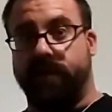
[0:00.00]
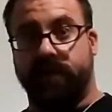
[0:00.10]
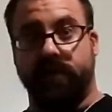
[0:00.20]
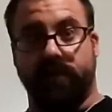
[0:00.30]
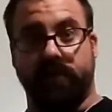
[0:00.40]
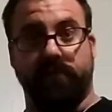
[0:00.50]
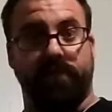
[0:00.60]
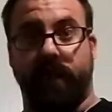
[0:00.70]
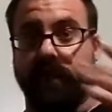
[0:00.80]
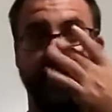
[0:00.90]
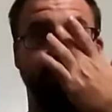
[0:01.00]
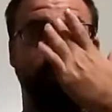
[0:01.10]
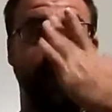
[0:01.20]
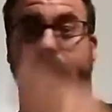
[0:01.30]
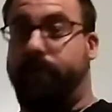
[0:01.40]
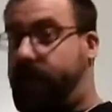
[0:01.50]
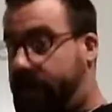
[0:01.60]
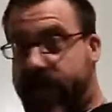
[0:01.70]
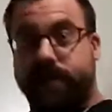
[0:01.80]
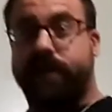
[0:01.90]
into places where they
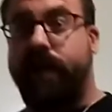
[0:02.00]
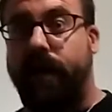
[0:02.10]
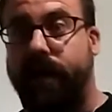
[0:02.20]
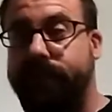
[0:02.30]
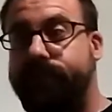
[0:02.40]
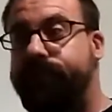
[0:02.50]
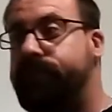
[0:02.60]
may get shot.